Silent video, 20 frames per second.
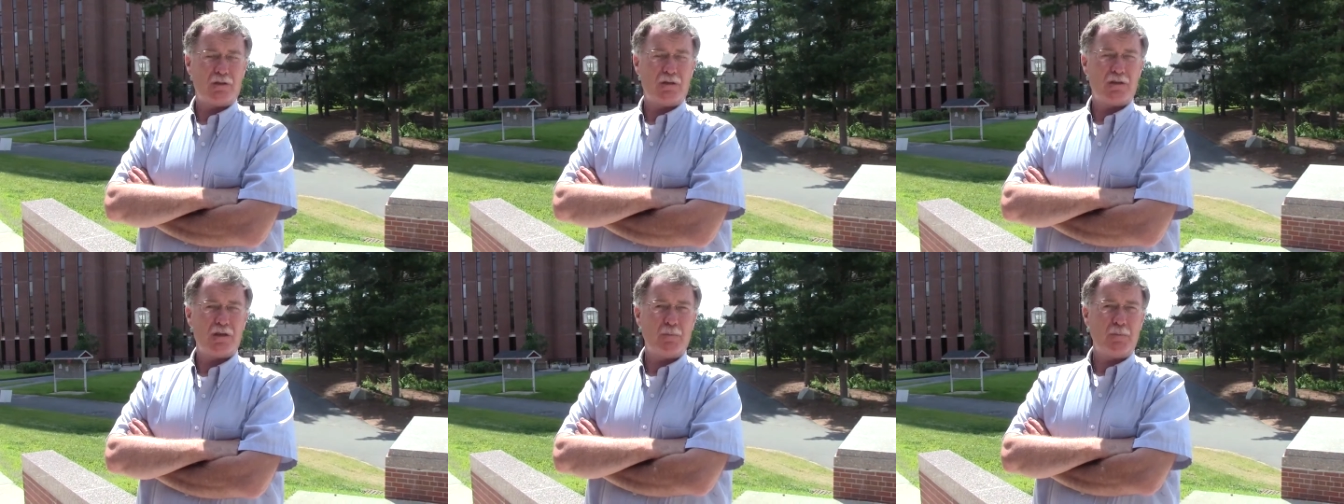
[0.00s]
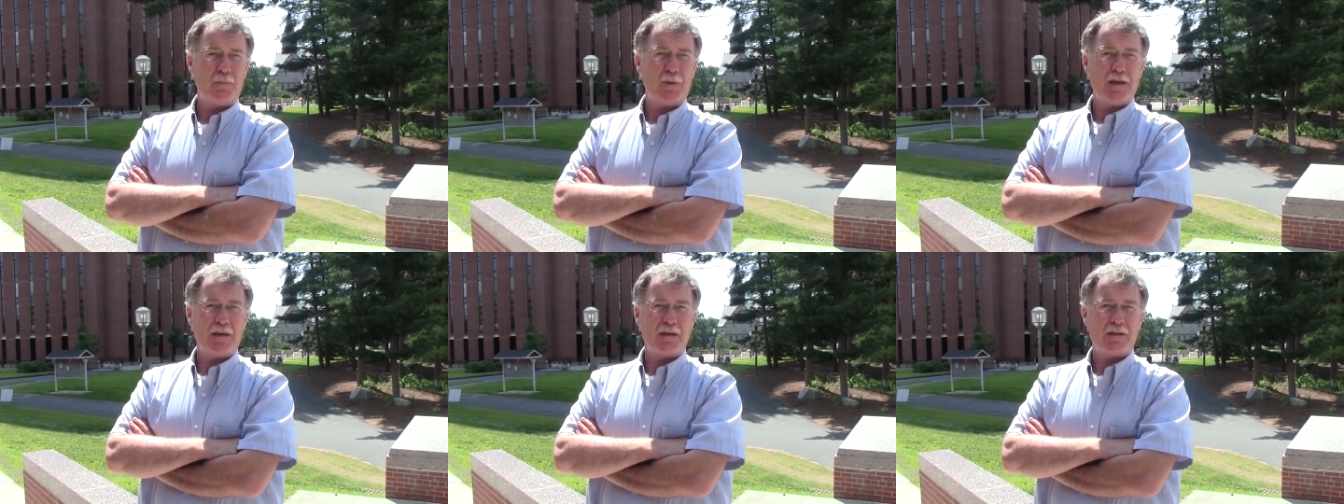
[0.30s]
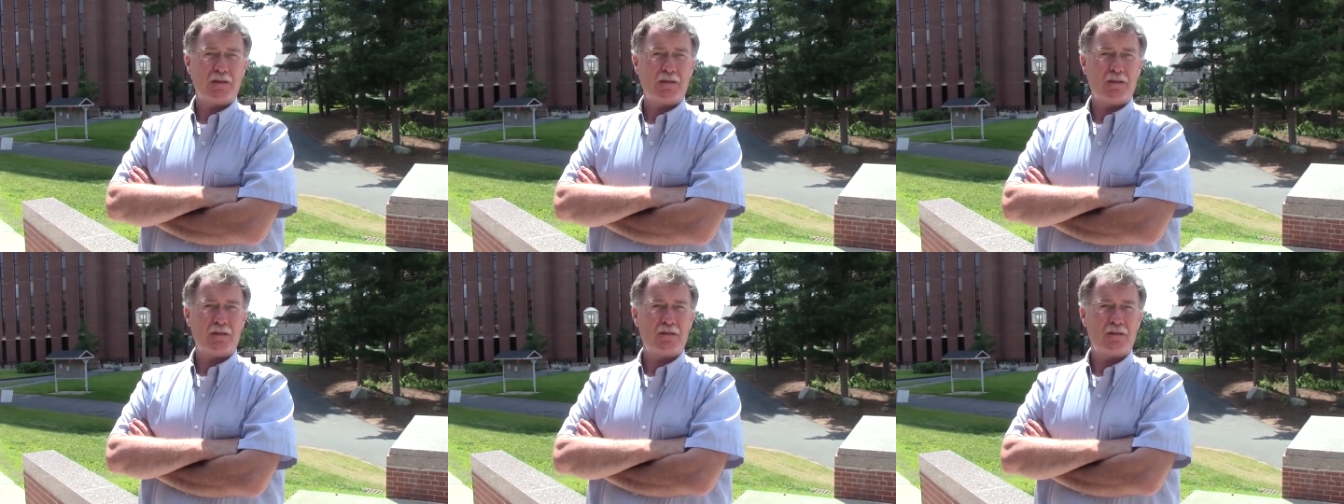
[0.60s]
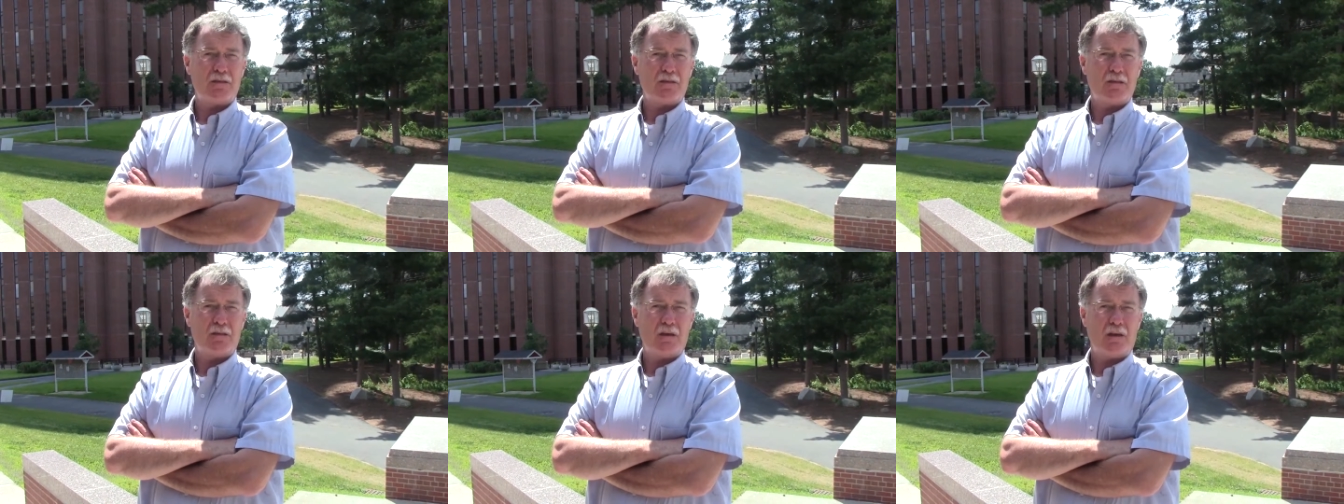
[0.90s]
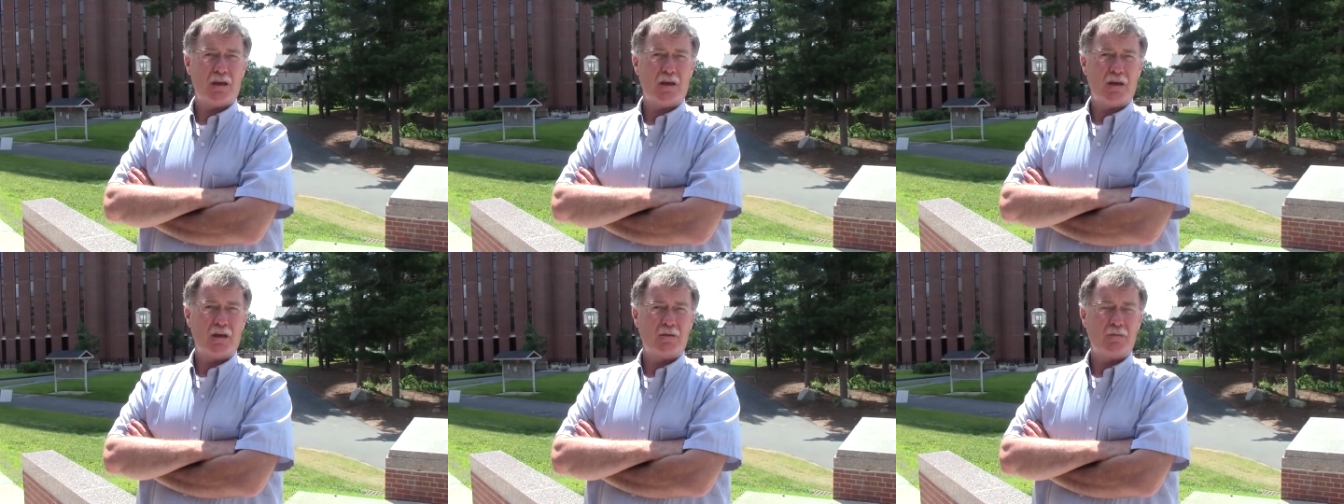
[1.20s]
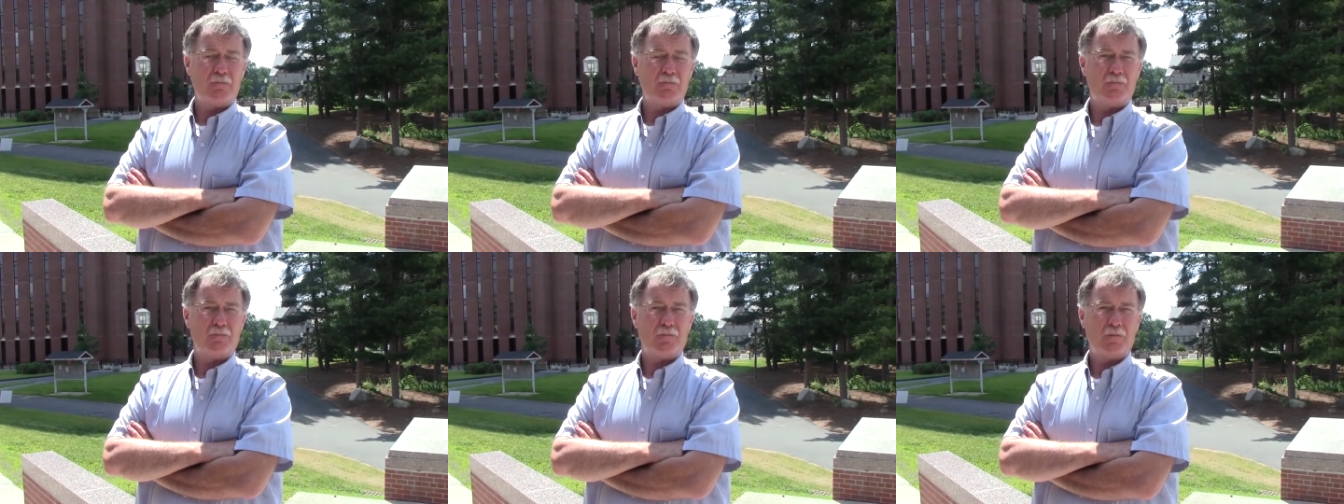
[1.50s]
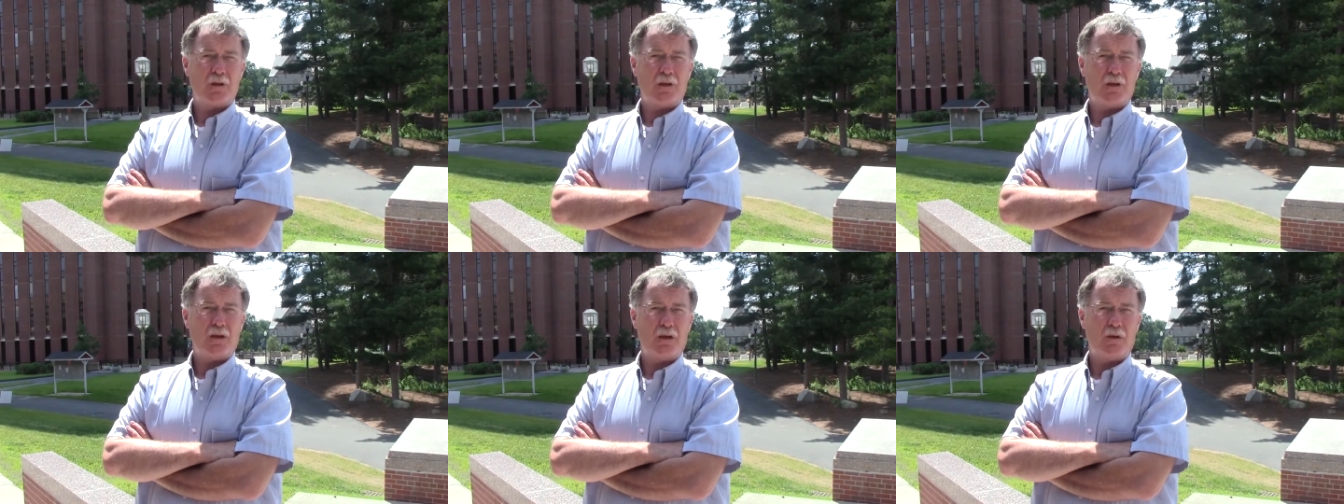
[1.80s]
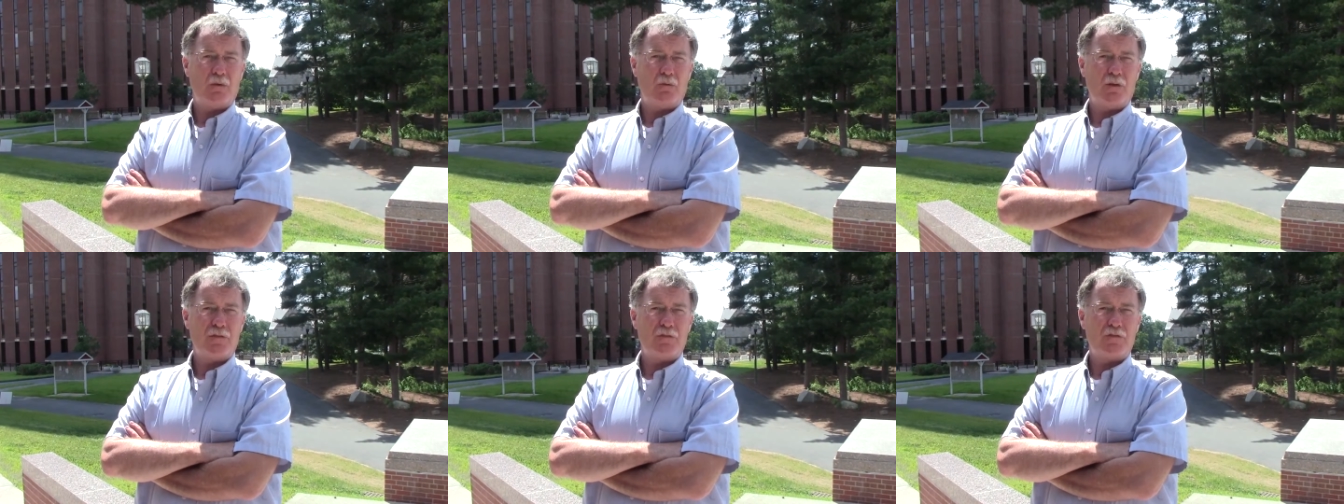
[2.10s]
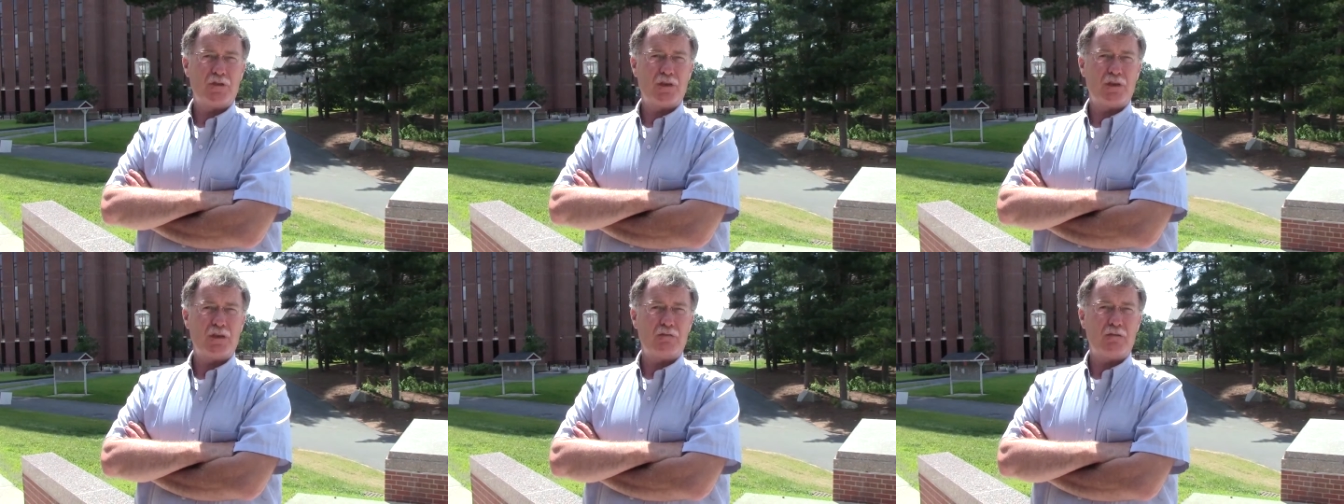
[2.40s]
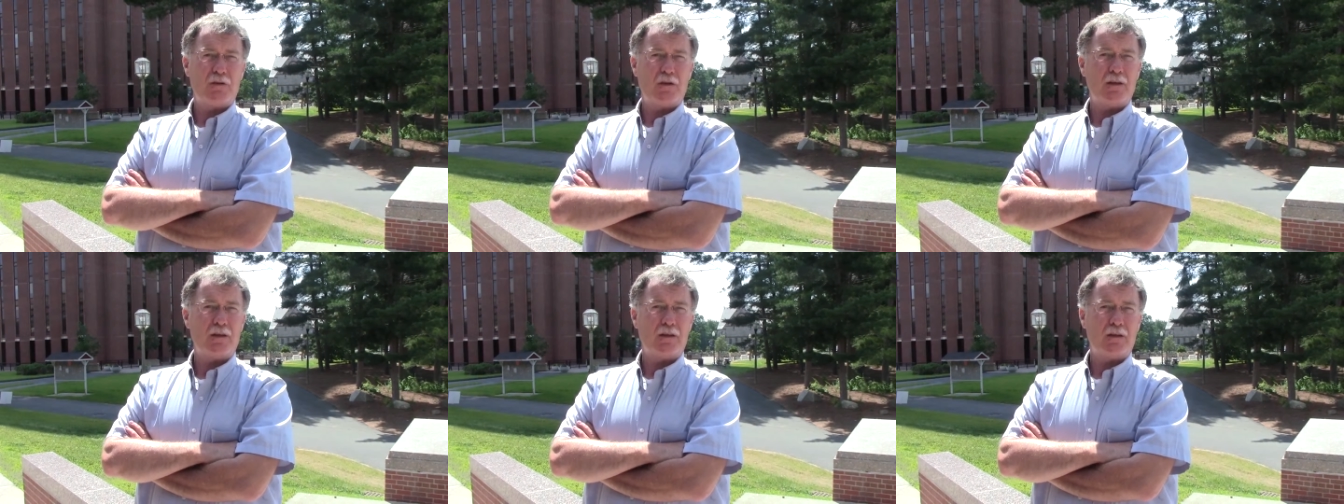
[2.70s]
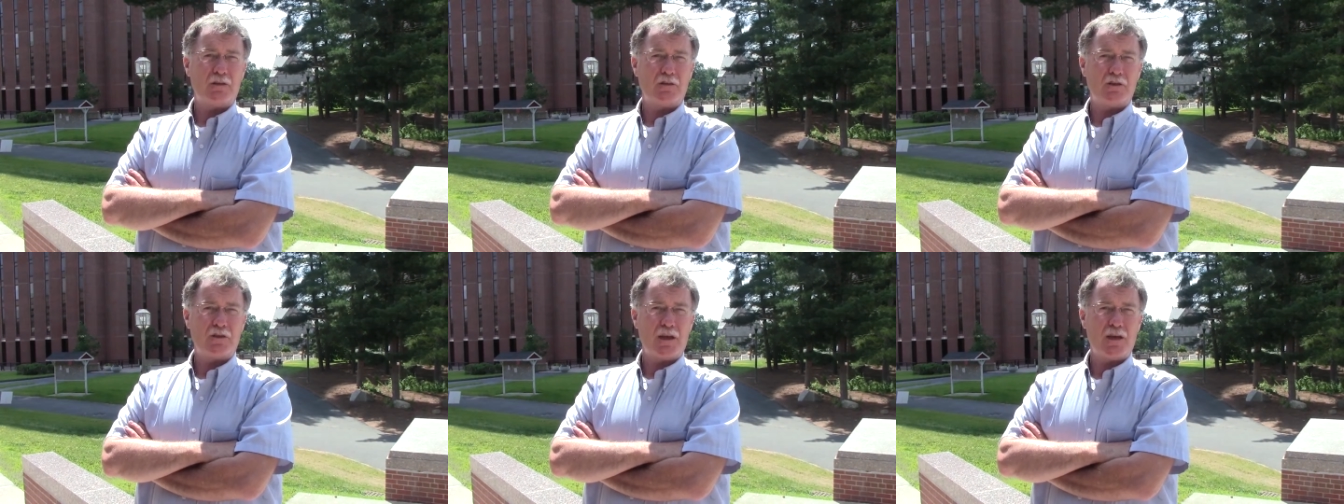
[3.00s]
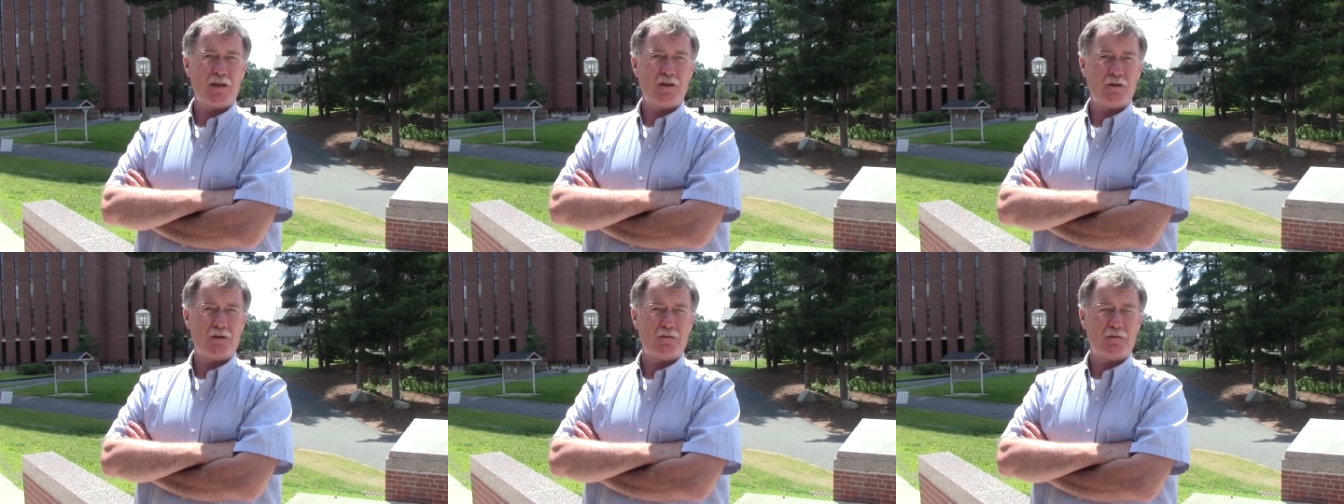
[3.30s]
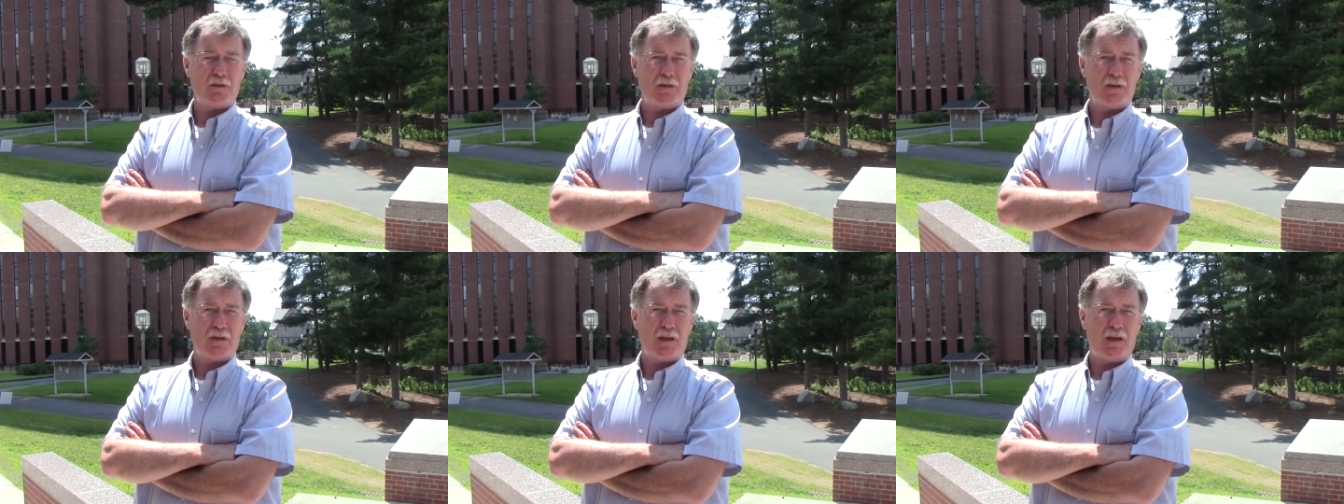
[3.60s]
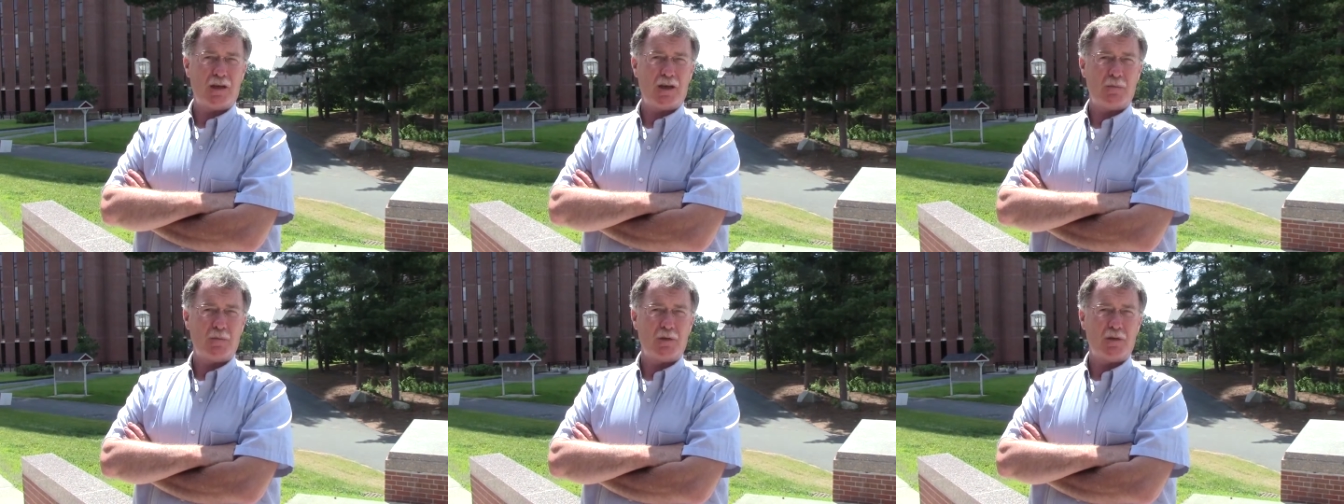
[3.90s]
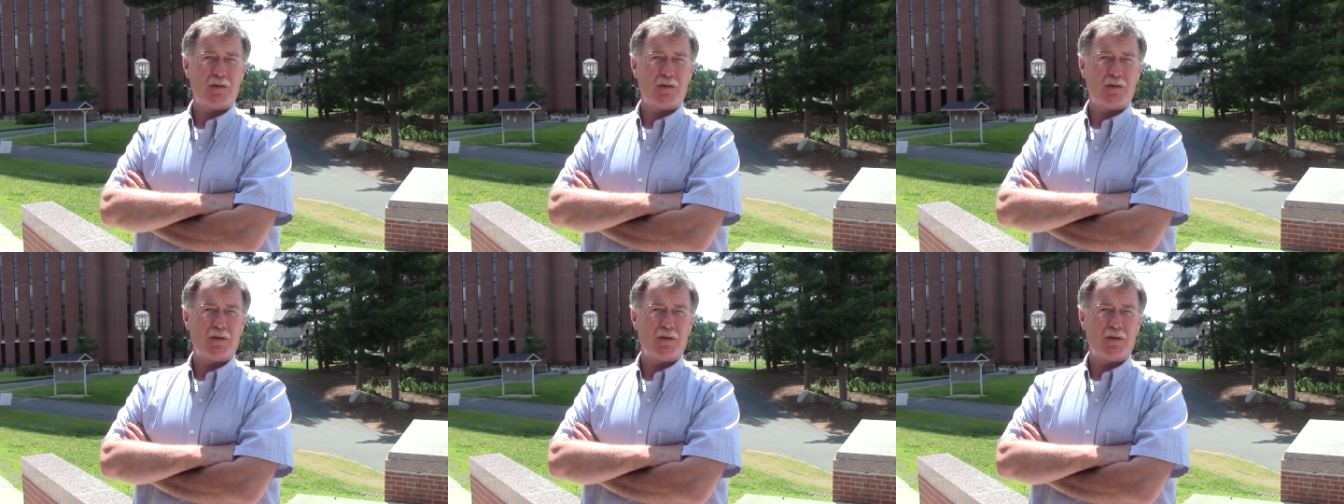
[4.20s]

In some places um, uh, we've seen very little change over time.